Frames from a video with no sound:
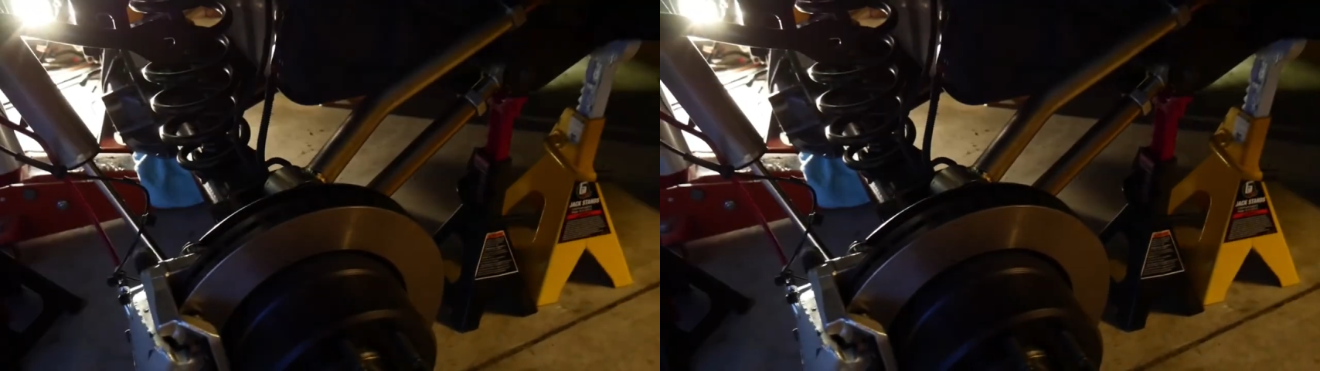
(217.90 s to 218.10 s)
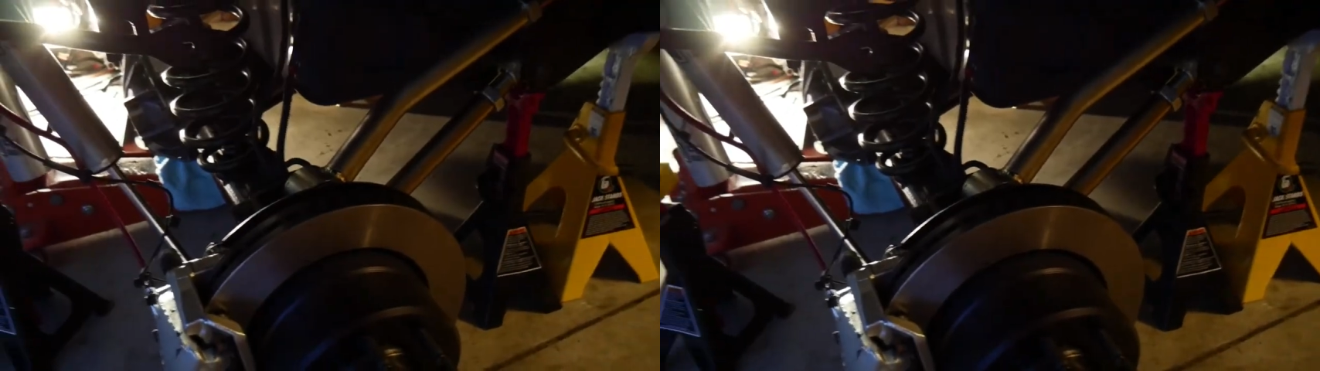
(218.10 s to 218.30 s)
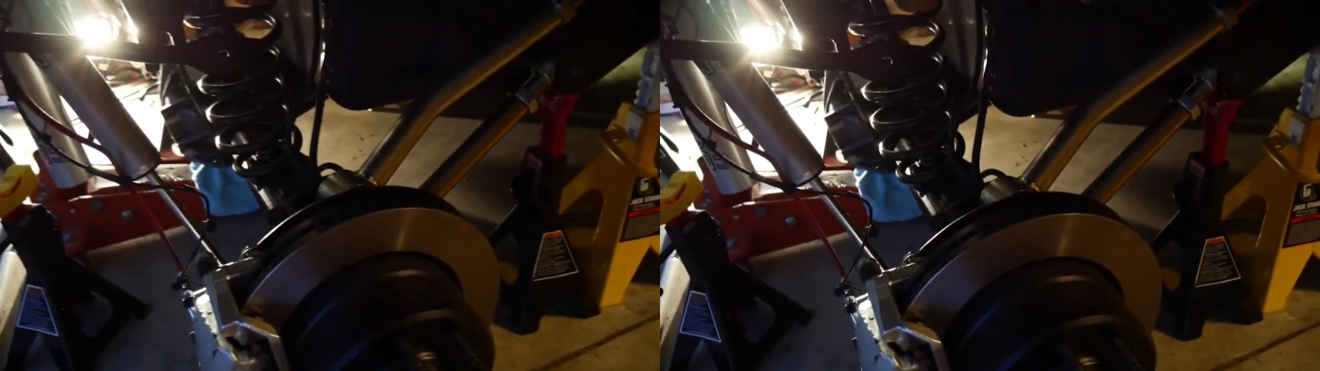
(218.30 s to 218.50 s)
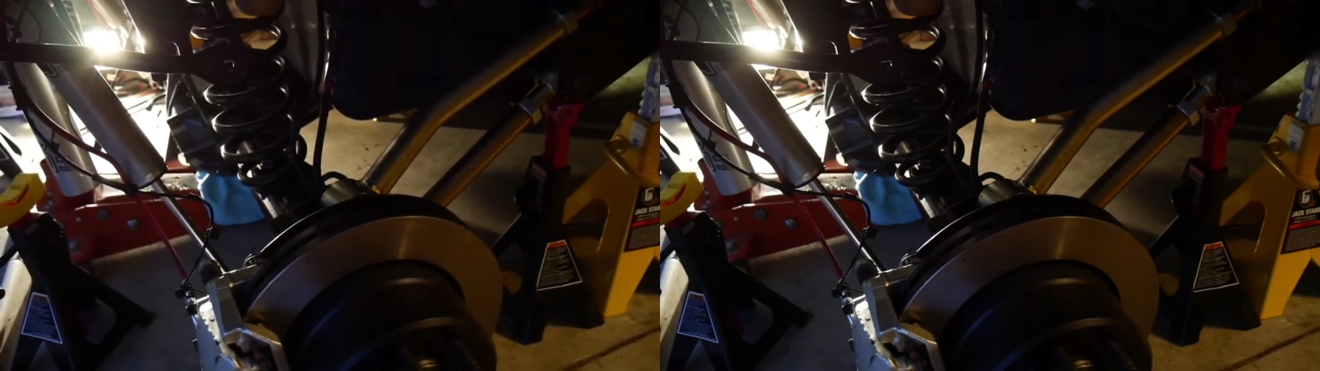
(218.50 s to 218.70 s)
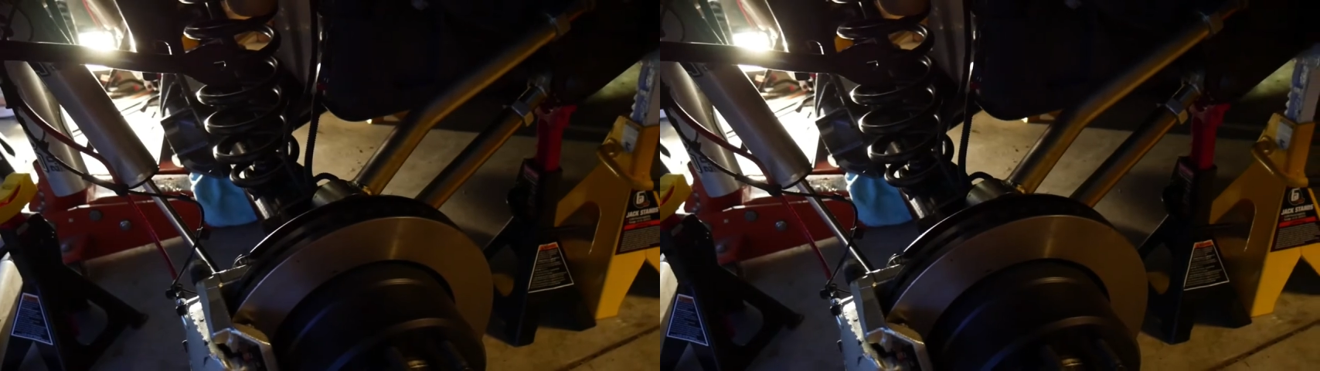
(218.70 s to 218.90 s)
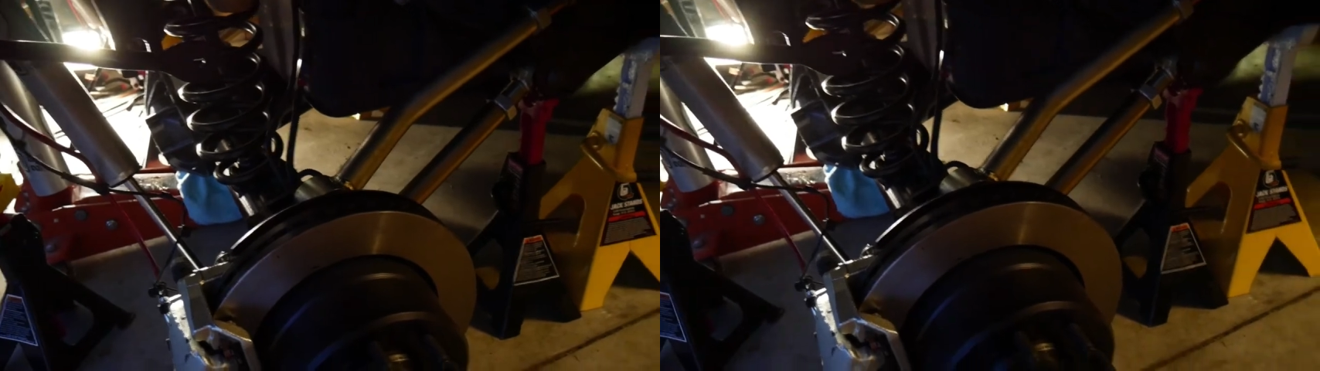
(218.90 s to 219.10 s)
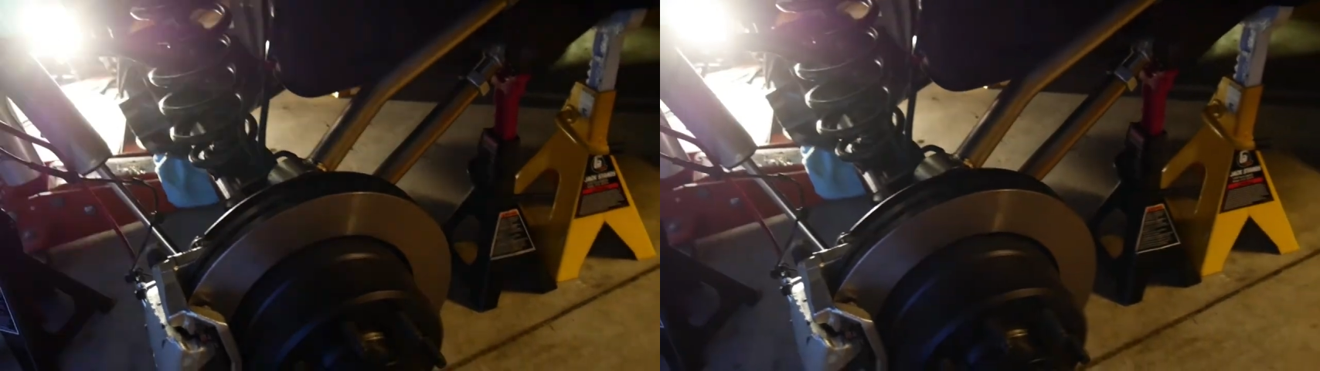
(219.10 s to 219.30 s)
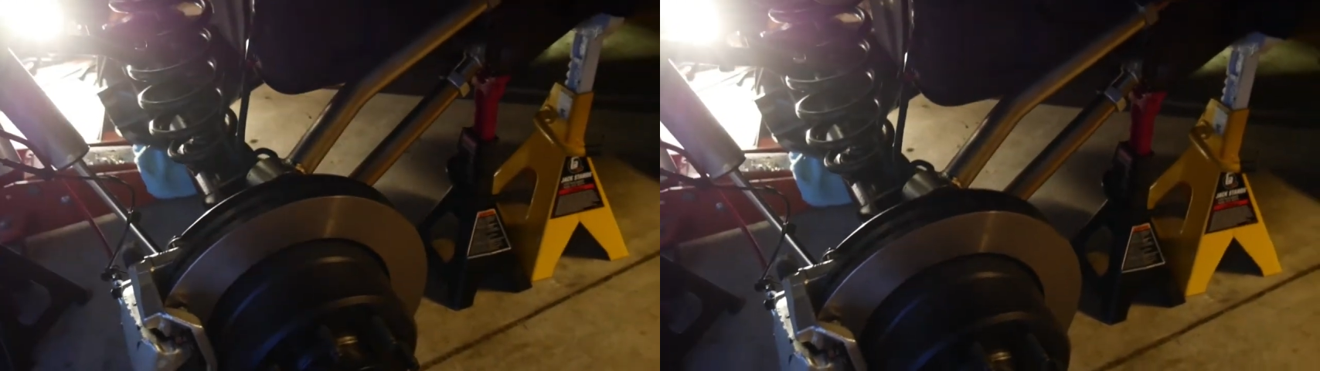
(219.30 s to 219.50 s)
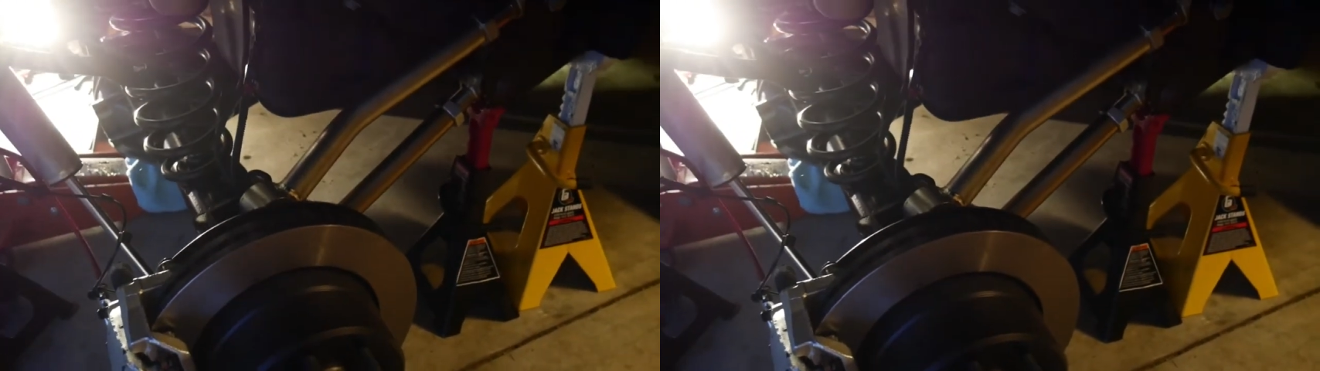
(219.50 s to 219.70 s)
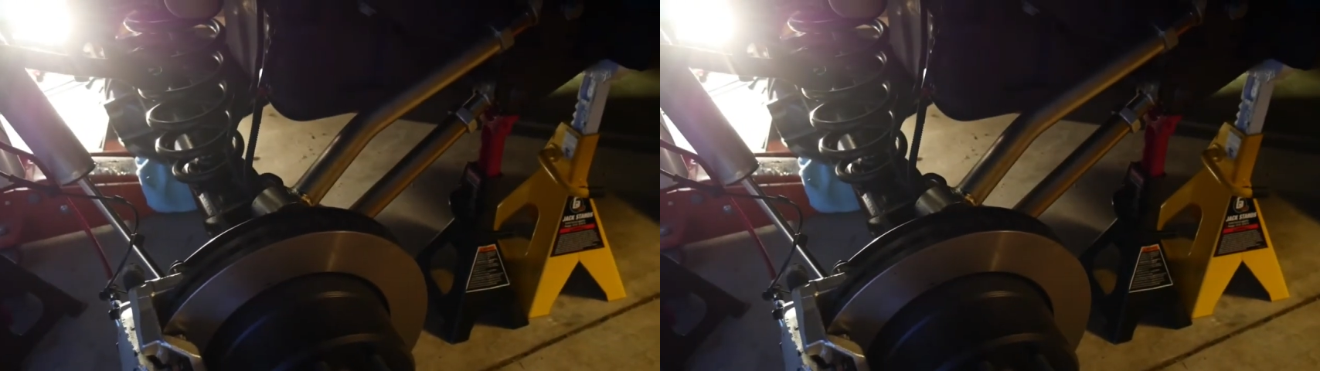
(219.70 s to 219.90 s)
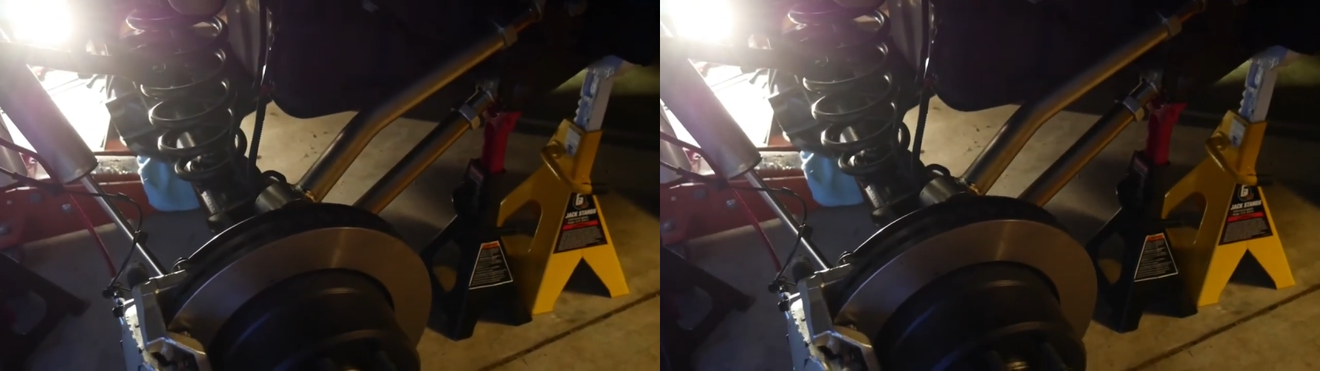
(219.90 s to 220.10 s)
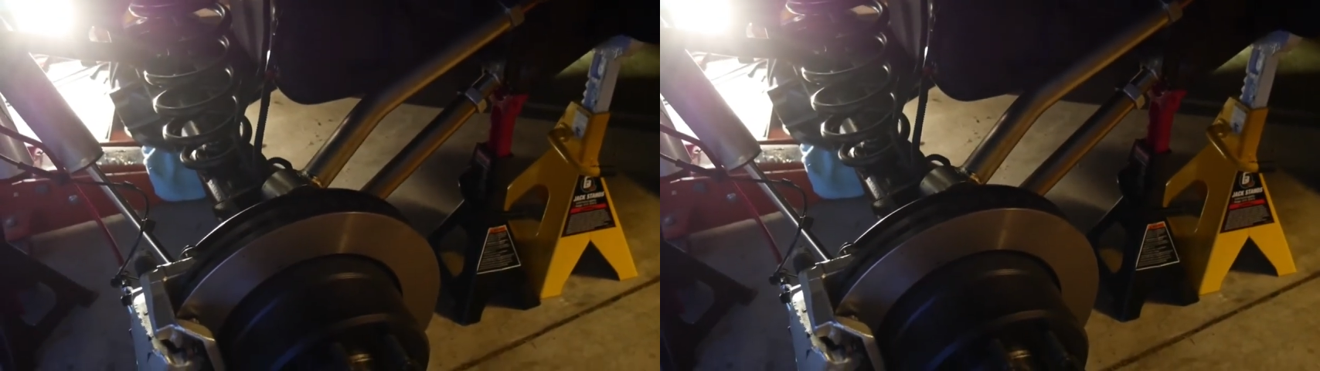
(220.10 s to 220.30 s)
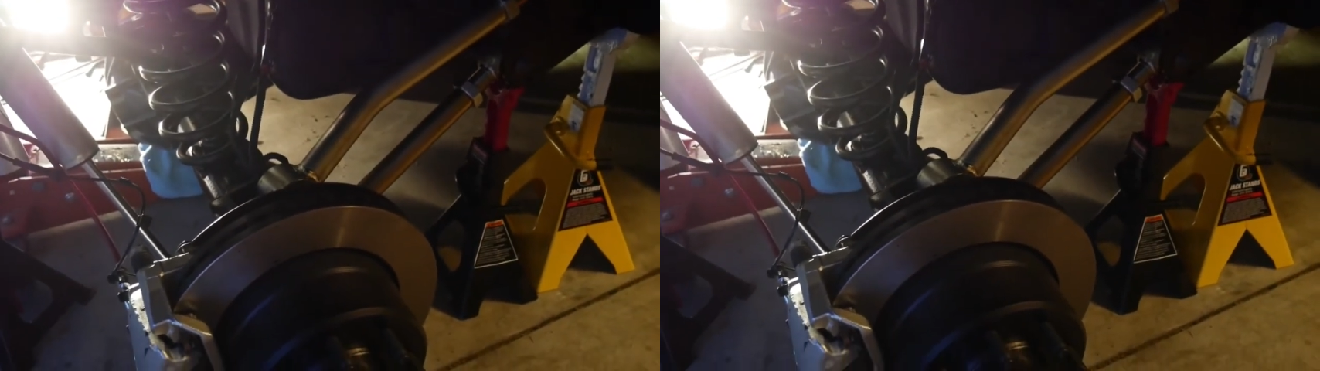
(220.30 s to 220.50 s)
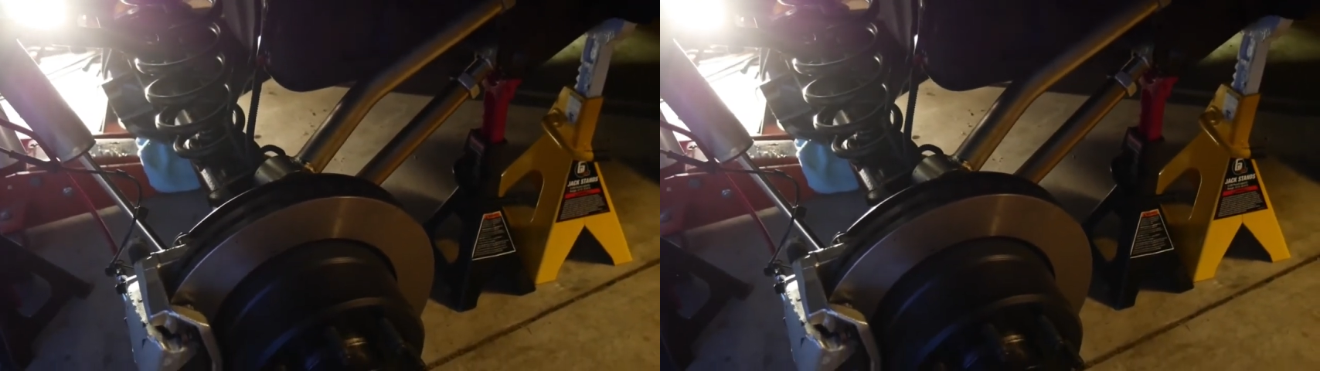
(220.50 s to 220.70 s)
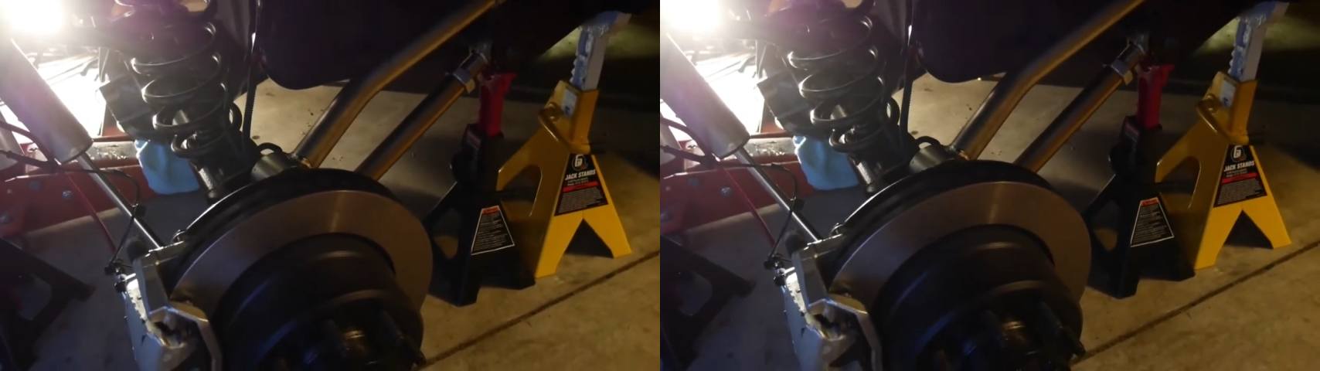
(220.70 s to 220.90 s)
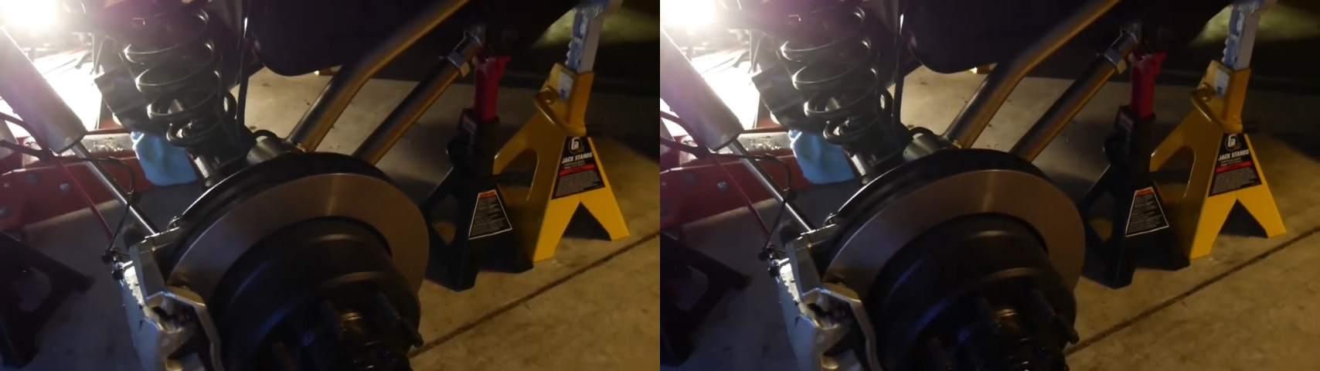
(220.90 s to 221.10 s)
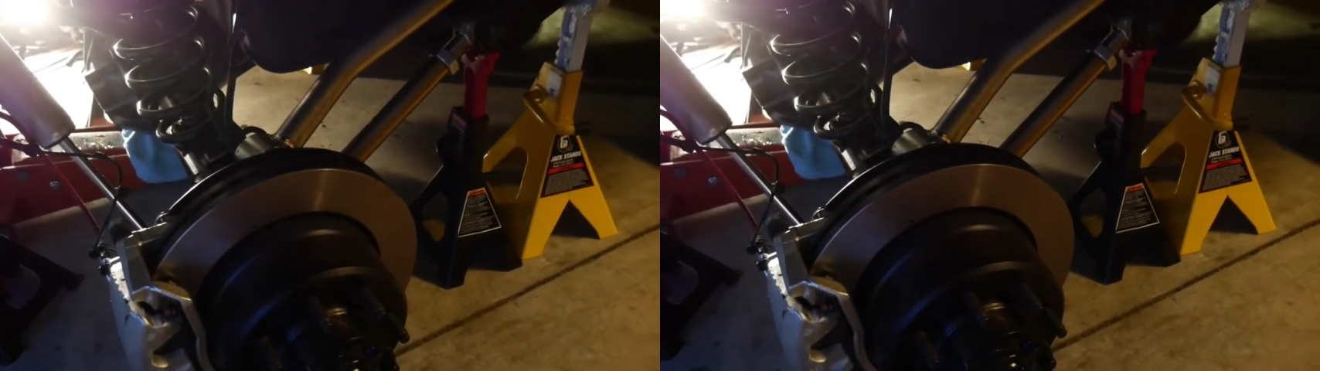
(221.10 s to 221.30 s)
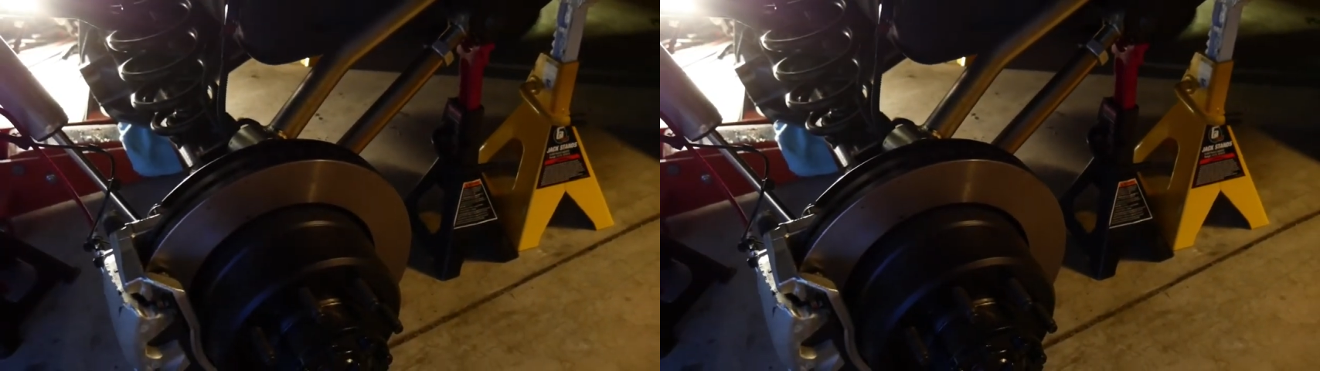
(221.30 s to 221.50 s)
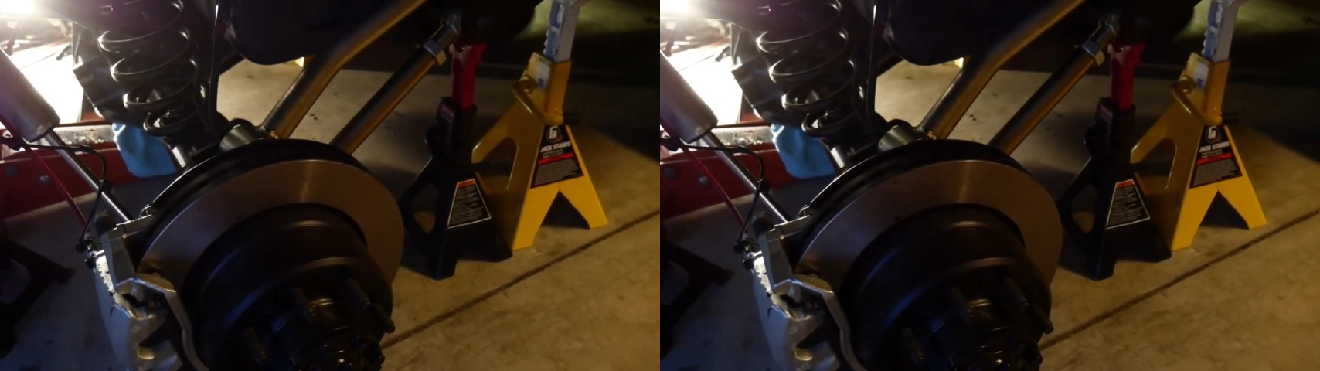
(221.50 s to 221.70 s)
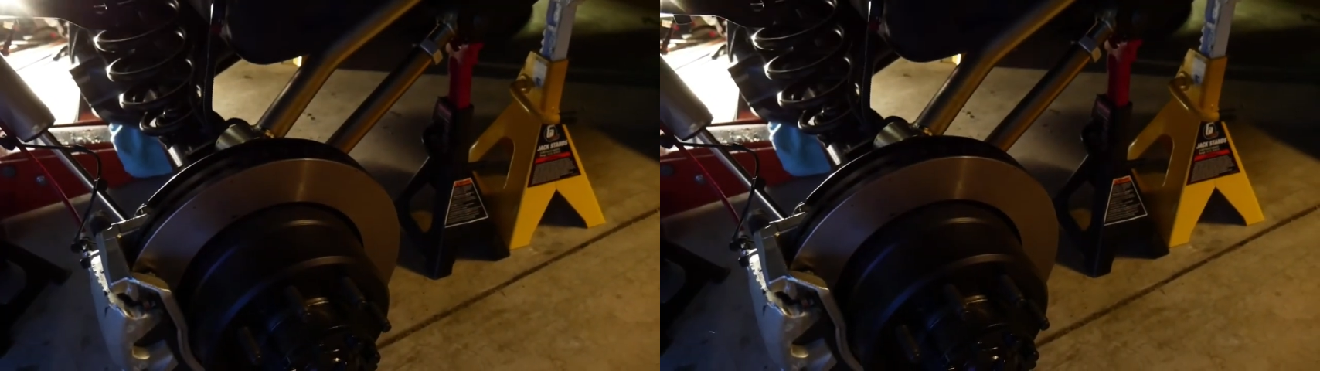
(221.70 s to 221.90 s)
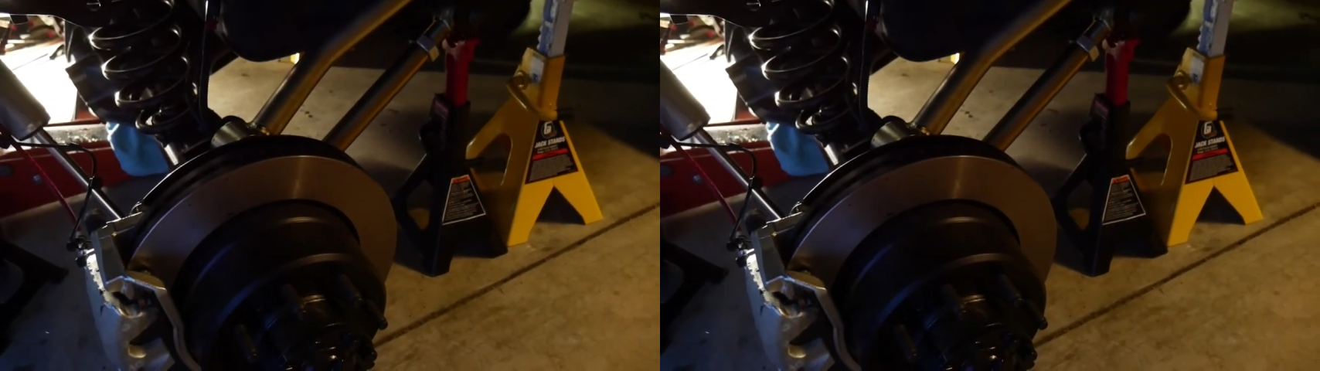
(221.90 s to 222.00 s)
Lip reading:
(no speaker visible)